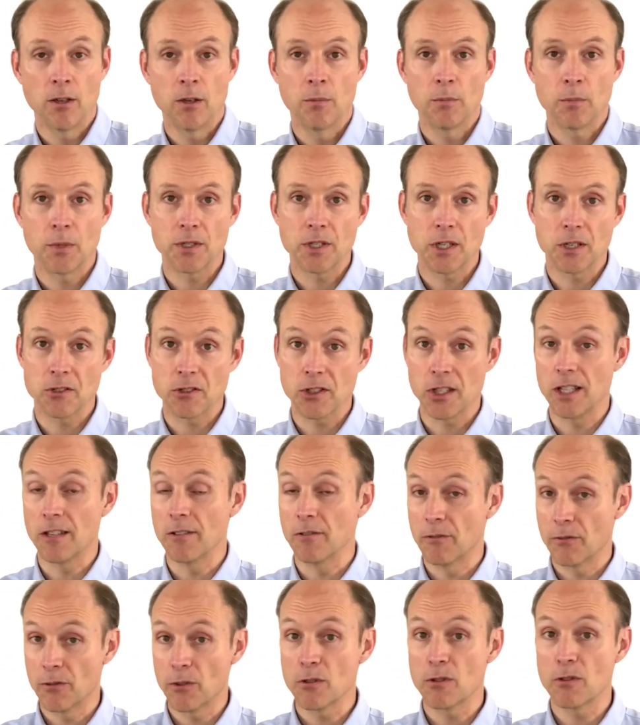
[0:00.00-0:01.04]
potentially get
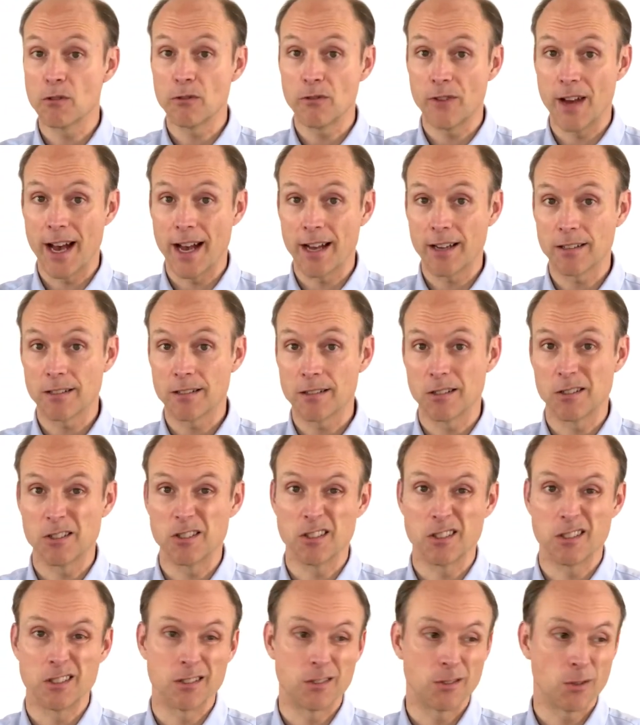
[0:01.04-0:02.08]
further facts, such
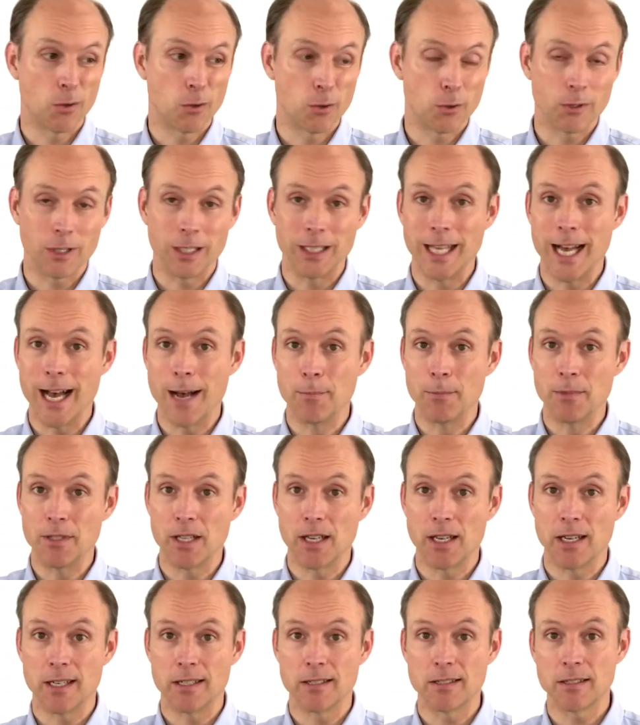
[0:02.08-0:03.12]
as ordering lab
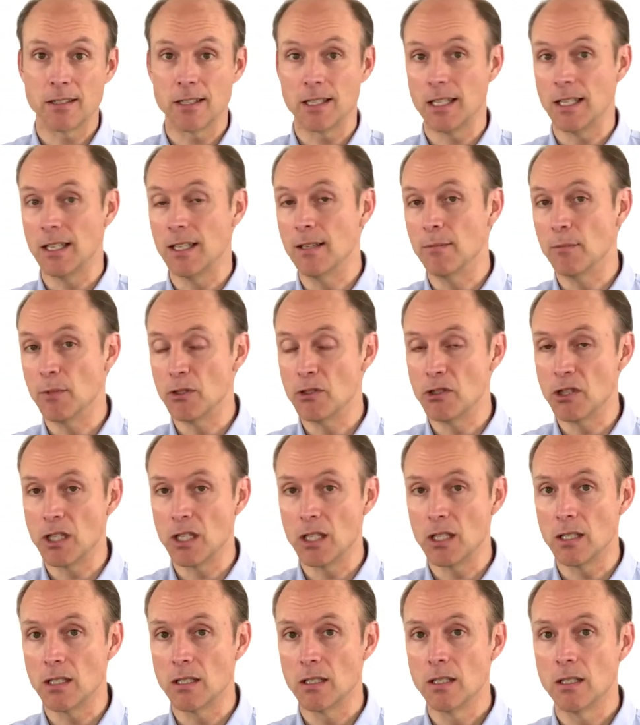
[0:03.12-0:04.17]
tests, getting
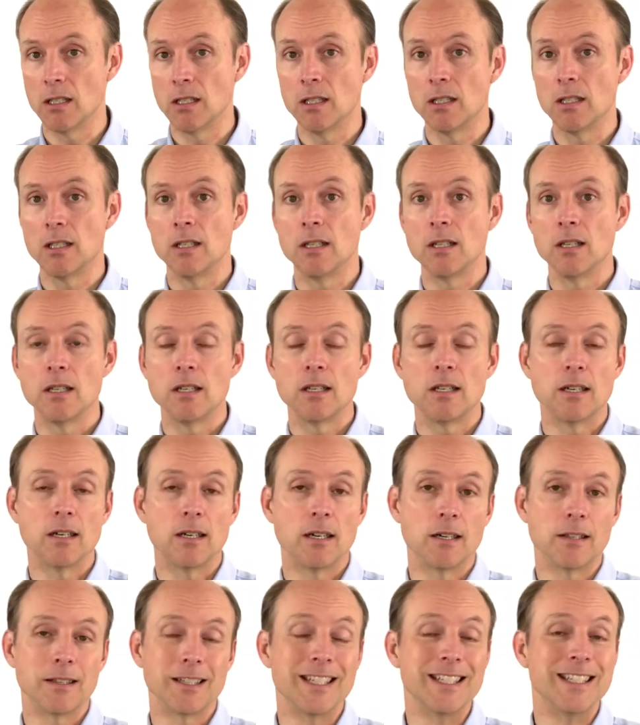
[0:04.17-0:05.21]
imaging,
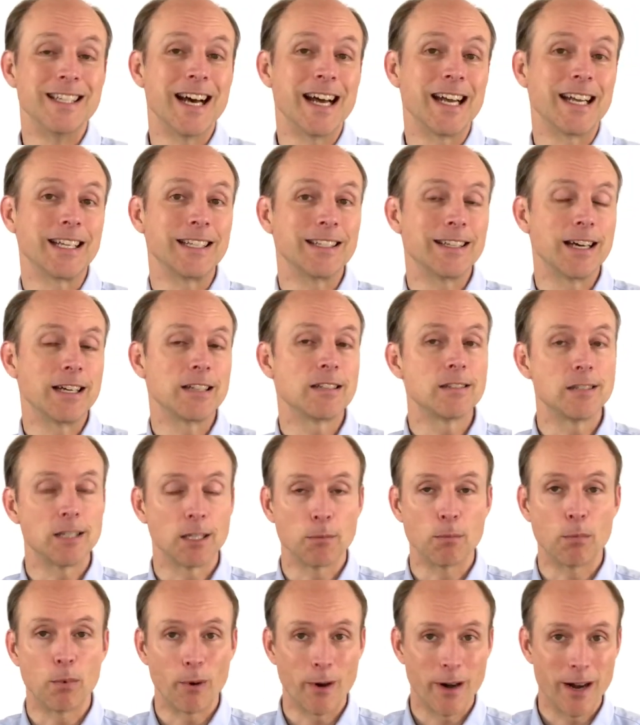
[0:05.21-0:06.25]
the
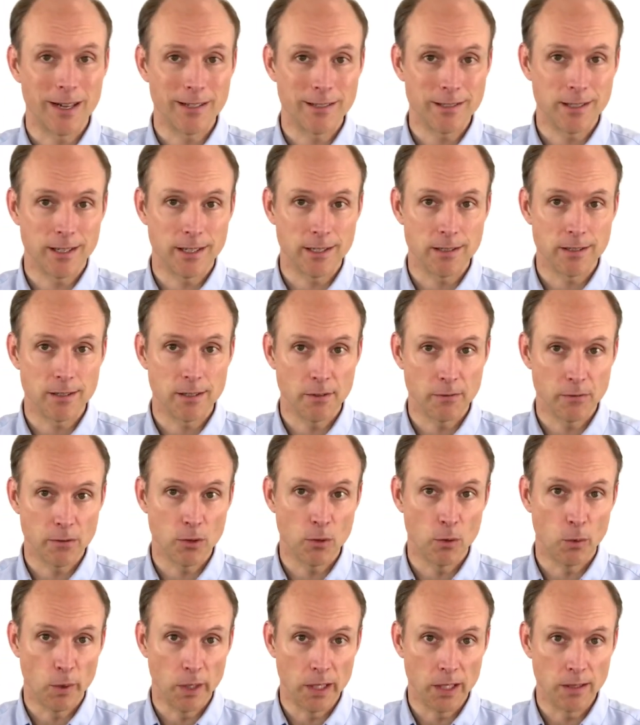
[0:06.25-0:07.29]
diagnostic process, if you
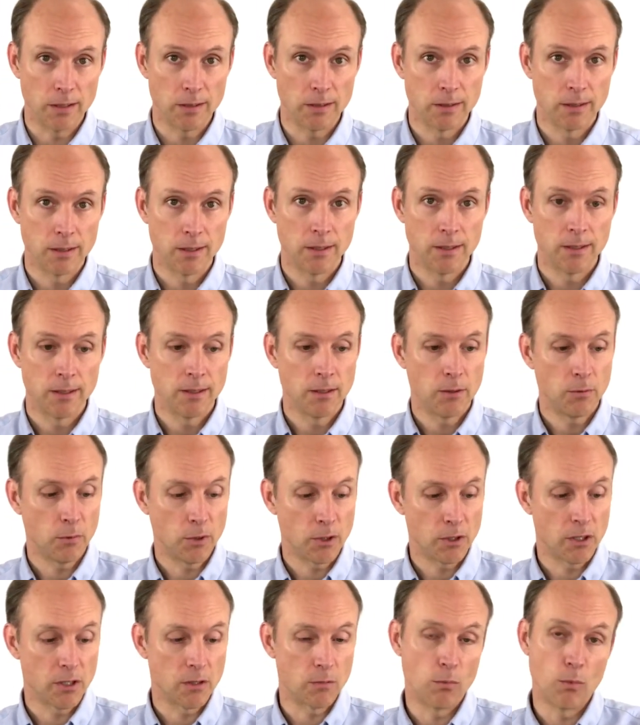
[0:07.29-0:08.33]
will,
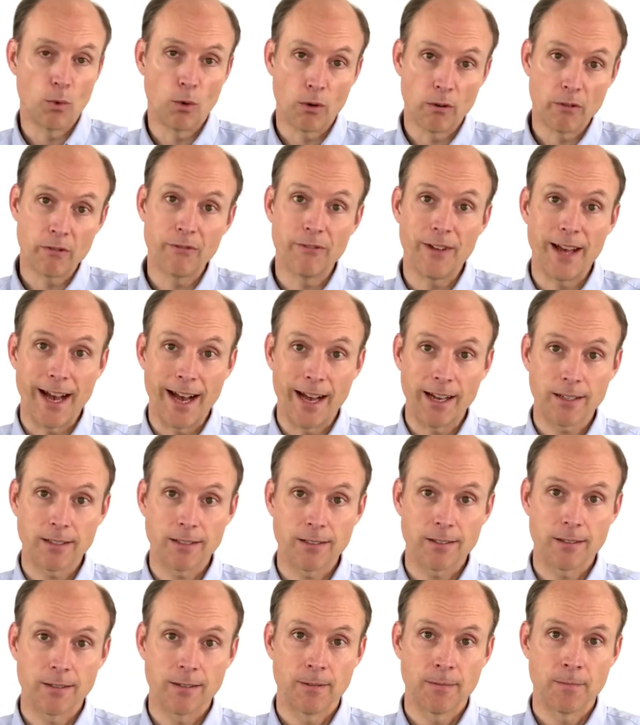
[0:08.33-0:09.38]
which is more facts,